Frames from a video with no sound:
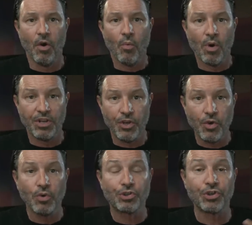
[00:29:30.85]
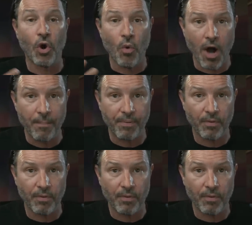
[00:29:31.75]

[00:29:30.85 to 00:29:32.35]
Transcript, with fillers: when you show up